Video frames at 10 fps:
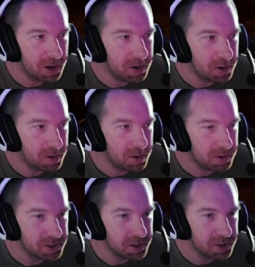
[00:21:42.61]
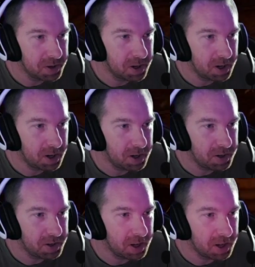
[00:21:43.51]
You can sleep in there. You can
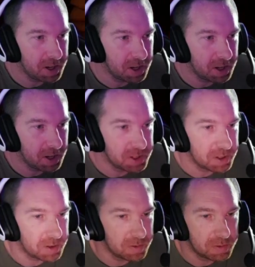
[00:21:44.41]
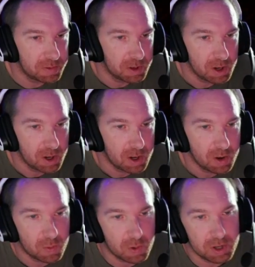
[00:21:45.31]
kind of get a ledger of
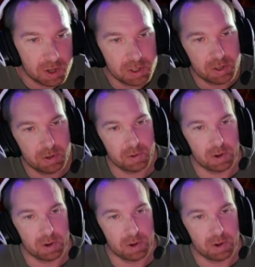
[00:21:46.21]
what you